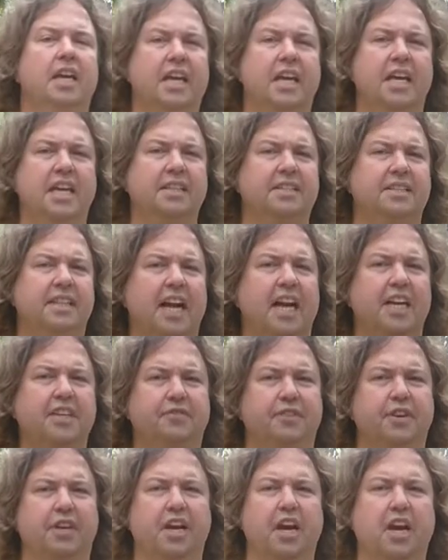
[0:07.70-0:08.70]
In
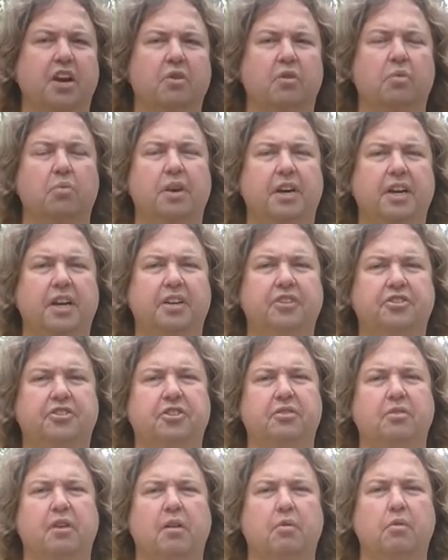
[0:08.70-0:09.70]
today's video, we're going to
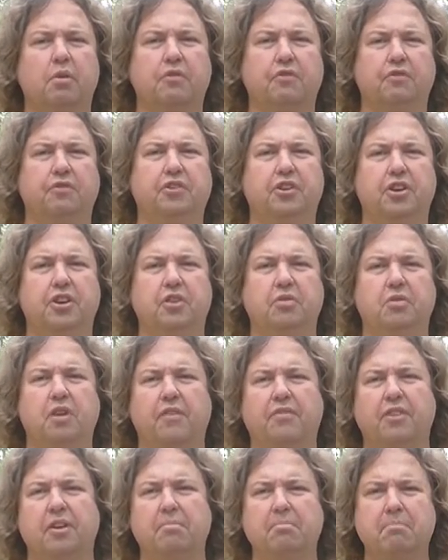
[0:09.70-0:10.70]
do a review
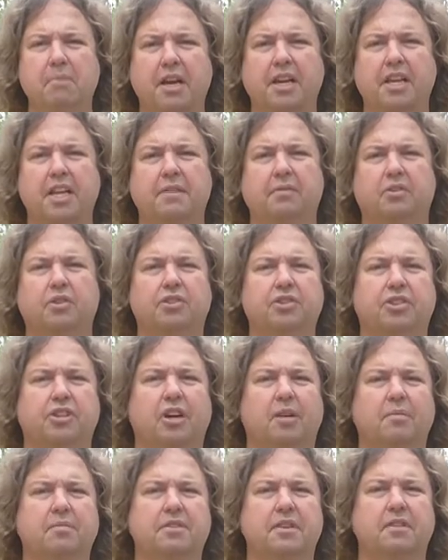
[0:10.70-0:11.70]
of the Medieval
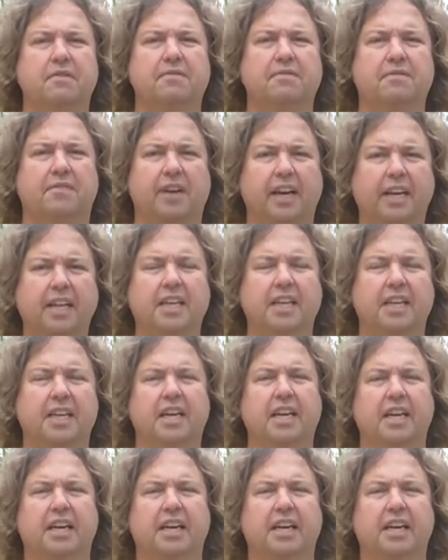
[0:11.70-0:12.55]
Shoppe's Viking